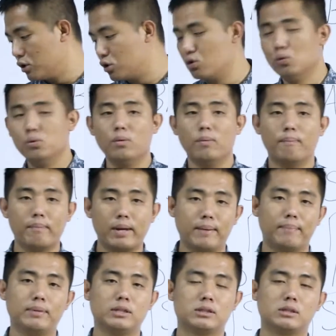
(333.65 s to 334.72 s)
2
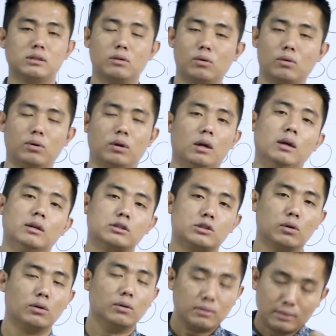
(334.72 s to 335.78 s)
members,
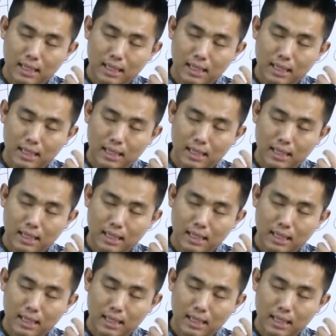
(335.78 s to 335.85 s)
So